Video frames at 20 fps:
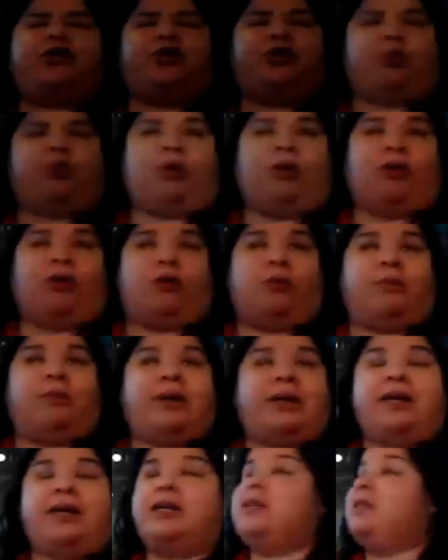Chrome.
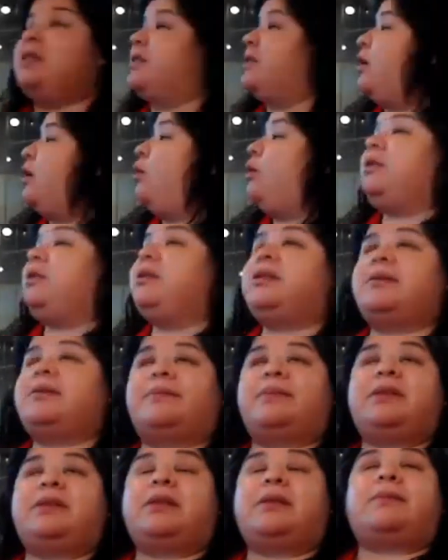So
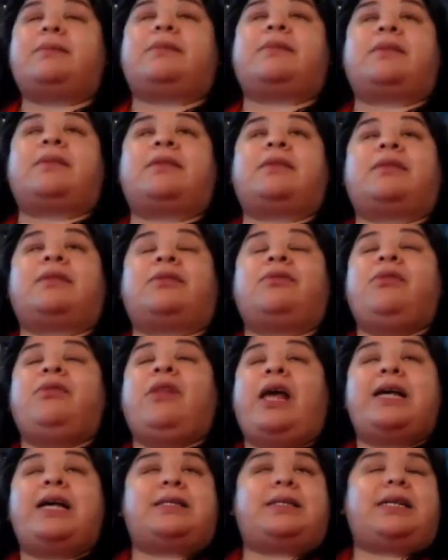
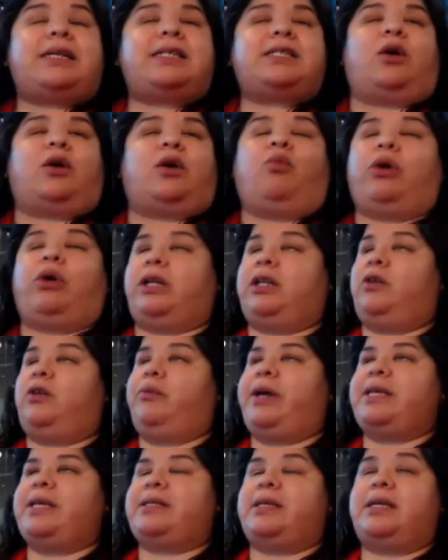this is one of the
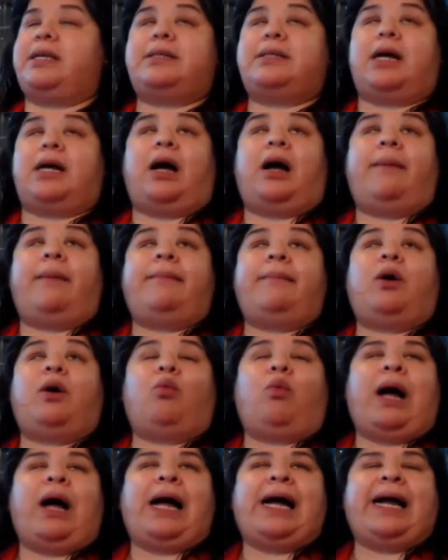reasons
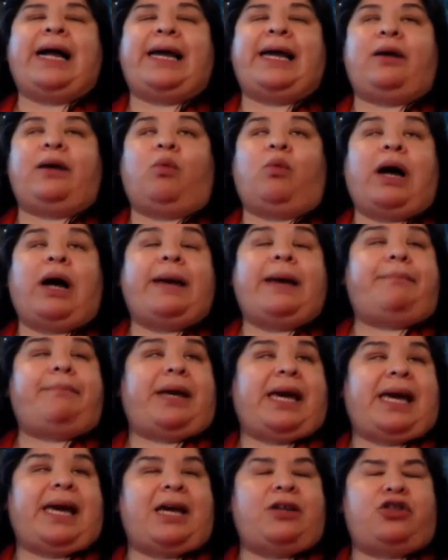why
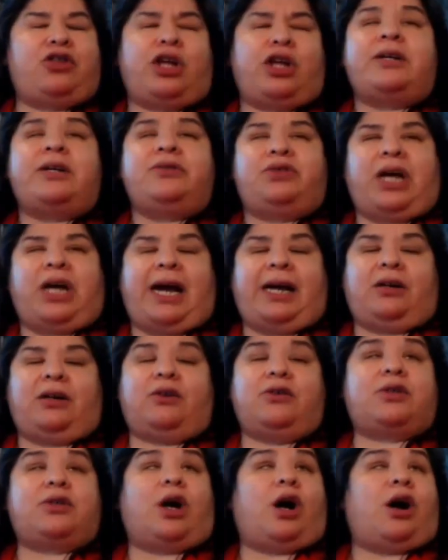page
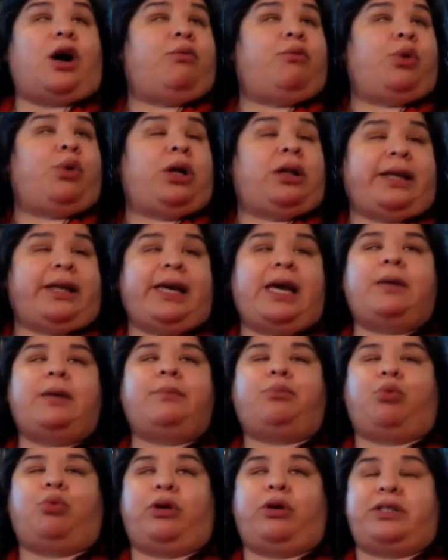titles are really
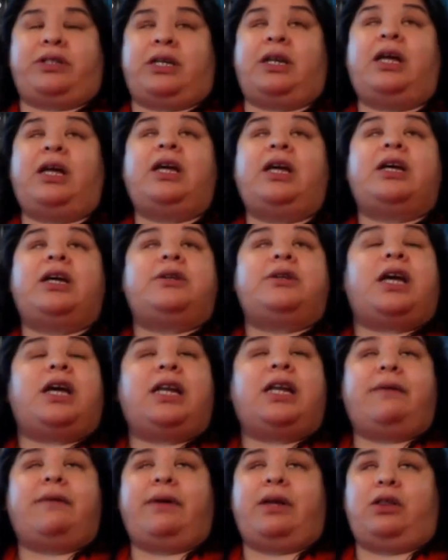important to
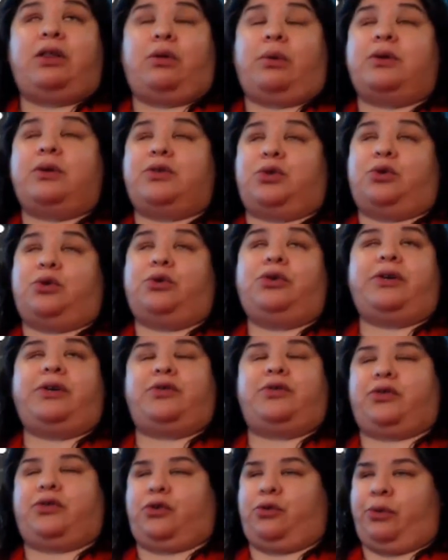individuals who
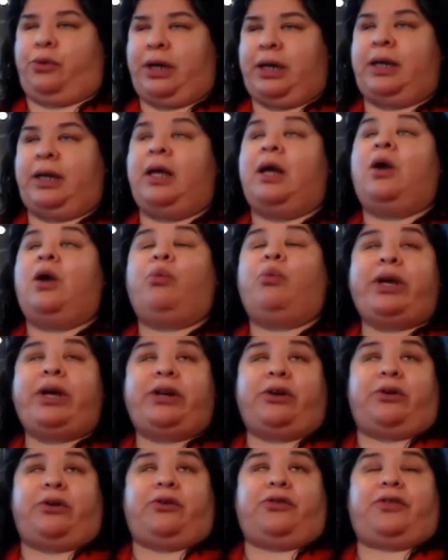use screen
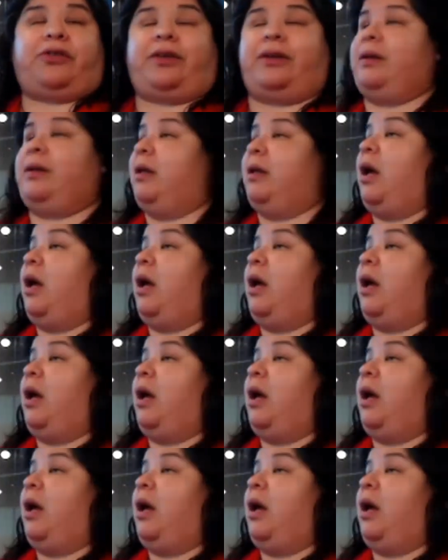readers.